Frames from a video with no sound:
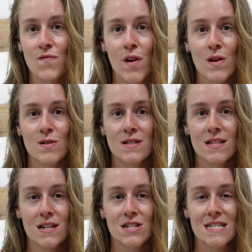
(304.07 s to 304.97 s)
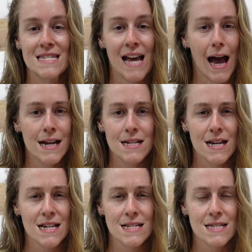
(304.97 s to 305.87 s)
felt such
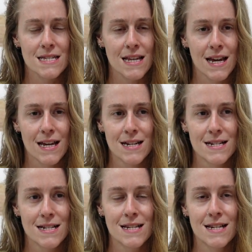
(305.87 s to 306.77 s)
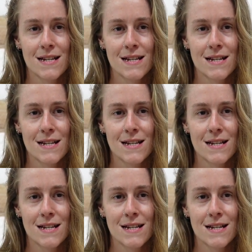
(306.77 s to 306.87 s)
sadness and